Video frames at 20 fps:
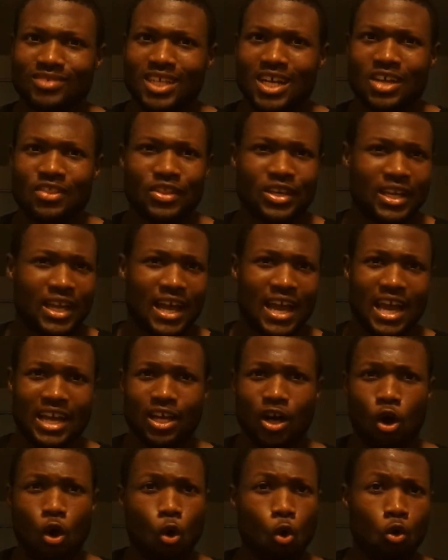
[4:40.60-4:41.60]
I think I
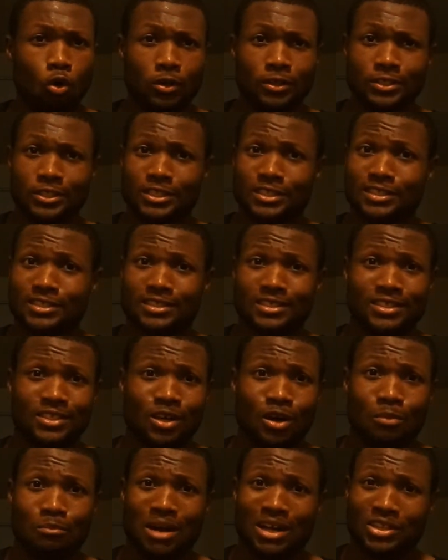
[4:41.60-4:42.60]
had an orange. You
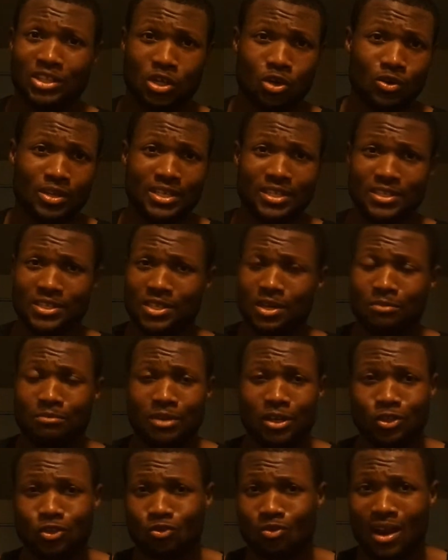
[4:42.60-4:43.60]
know, I'm about to go eat
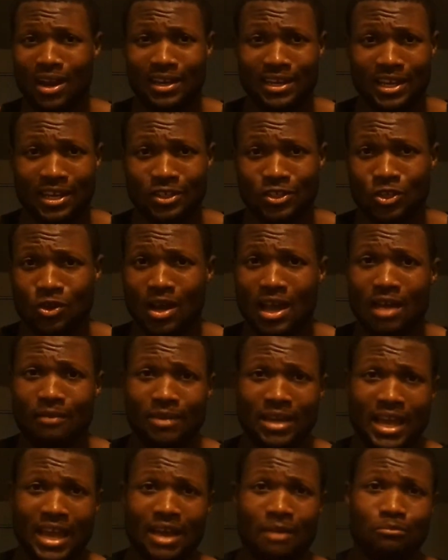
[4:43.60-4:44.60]
something else right now. So I
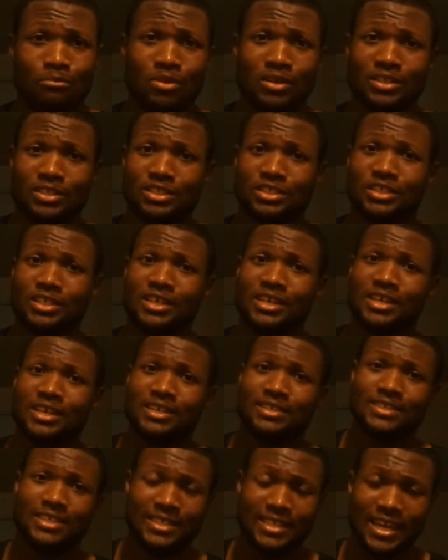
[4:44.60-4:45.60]
haven't had much
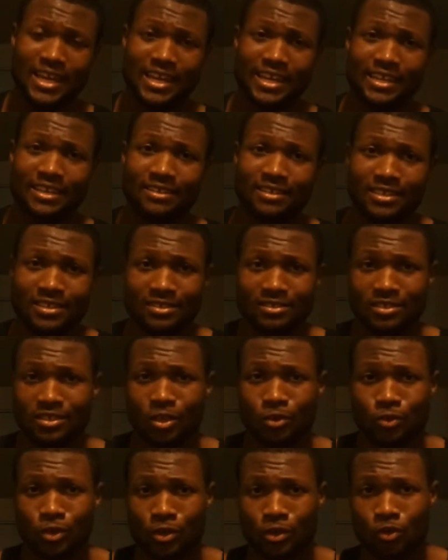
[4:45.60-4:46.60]
today and,
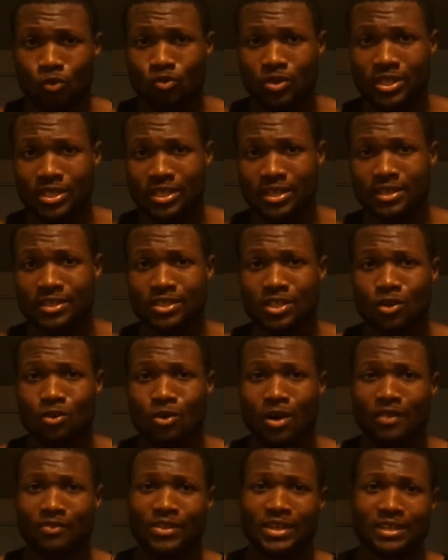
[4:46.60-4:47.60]
you know, during the weekend.
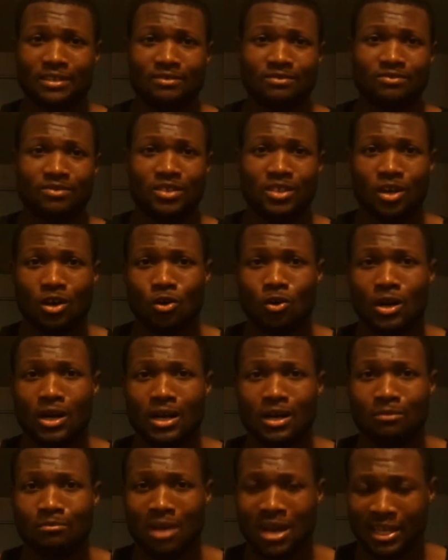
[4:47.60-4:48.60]
So I think, you know,
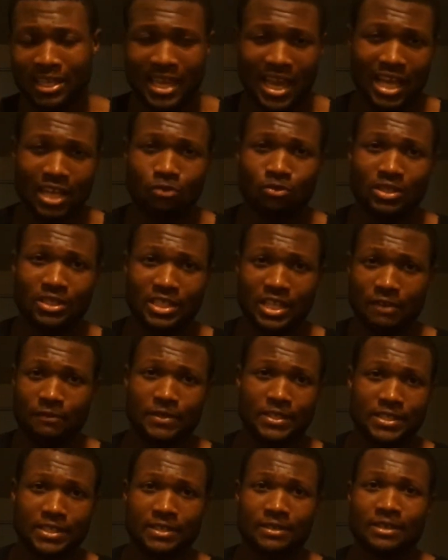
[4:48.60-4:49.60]
uh, my calorie
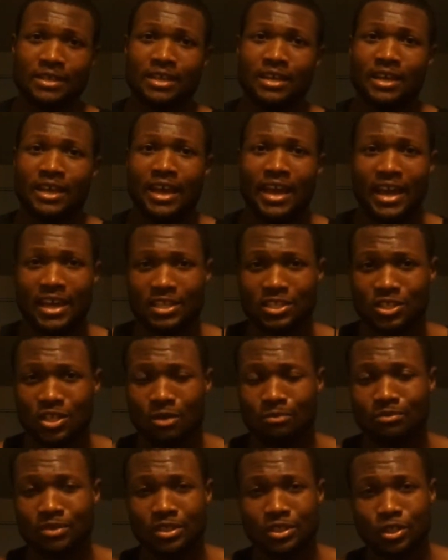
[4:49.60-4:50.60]
deficit has
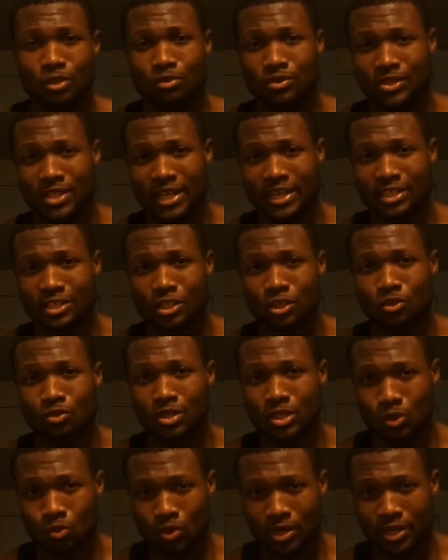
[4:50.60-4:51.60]
something to do with that
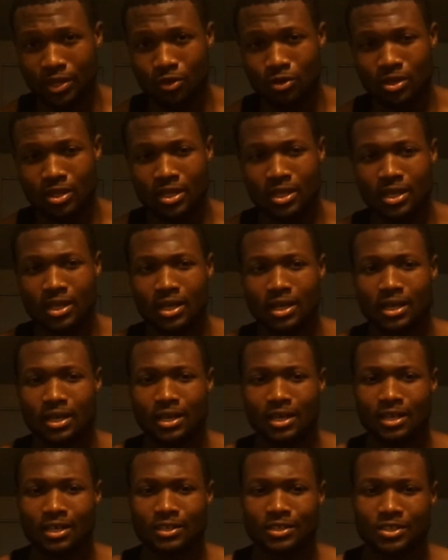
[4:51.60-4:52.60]
too as well.
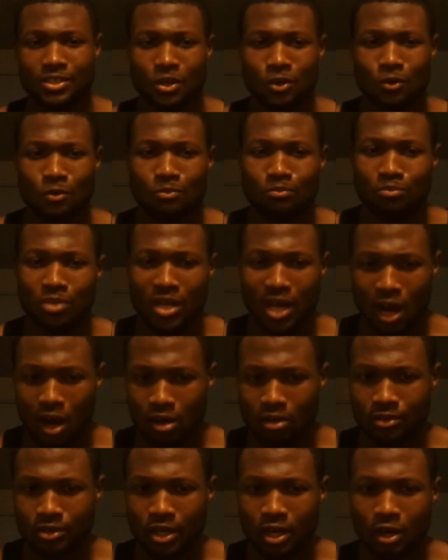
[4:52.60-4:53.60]
Uh, so, but
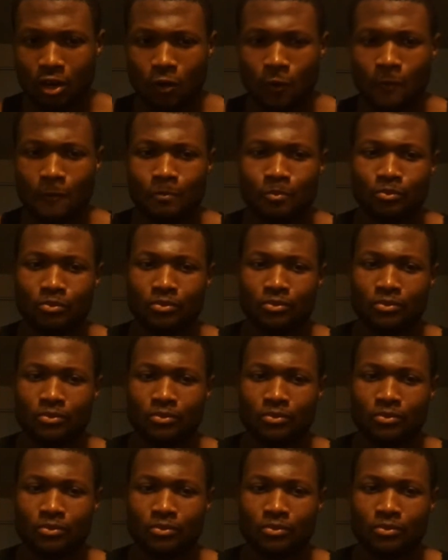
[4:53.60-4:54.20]
all in all,